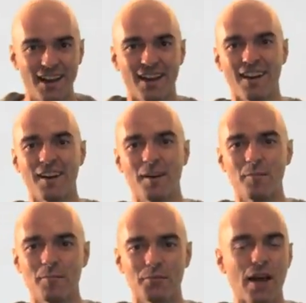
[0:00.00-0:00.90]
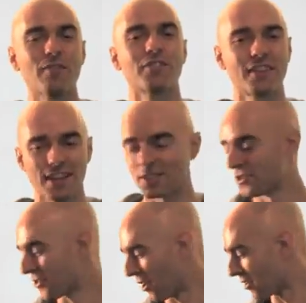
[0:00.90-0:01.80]
I have this
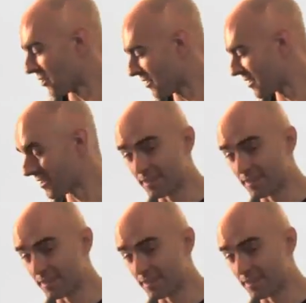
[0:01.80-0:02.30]
connection to Arnold,